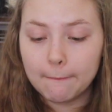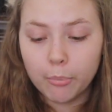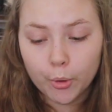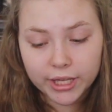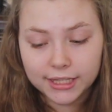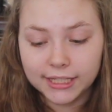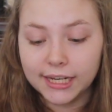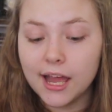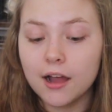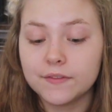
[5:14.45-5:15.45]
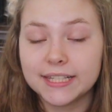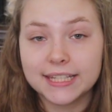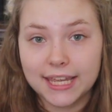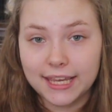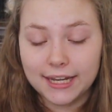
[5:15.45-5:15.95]
boiling of
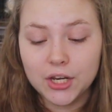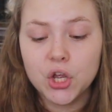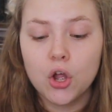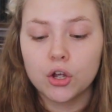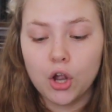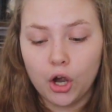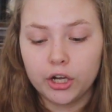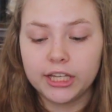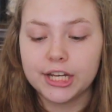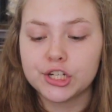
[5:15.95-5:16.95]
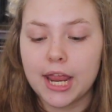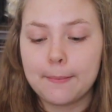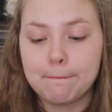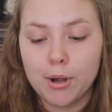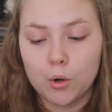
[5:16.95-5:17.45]
skin, cartilage,
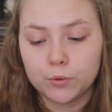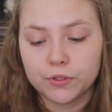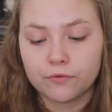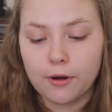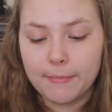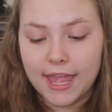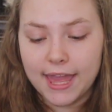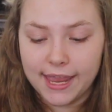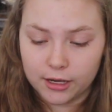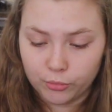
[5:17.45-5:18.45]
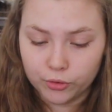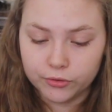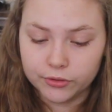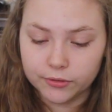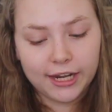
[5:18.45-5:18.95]
and bones from
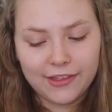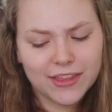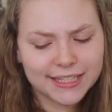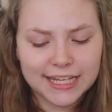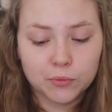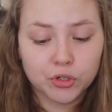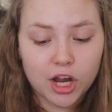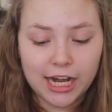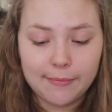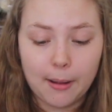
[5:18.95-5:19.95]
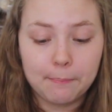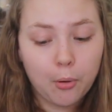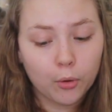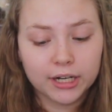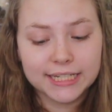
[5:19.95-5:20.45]
animals. And this says we're talking about
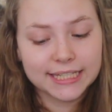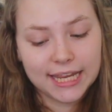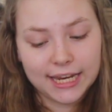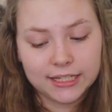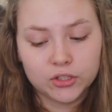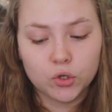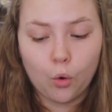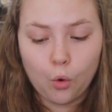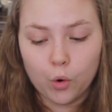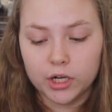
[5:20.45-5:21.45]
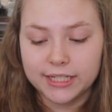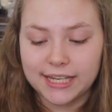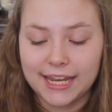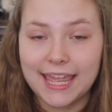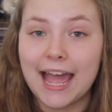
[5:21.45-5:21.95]
pork skins, horns,
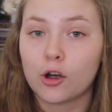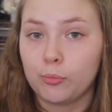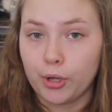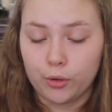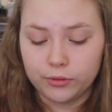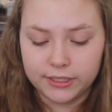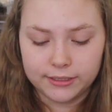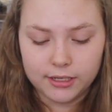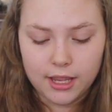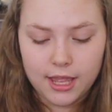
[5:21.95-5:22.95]
and cattle bones.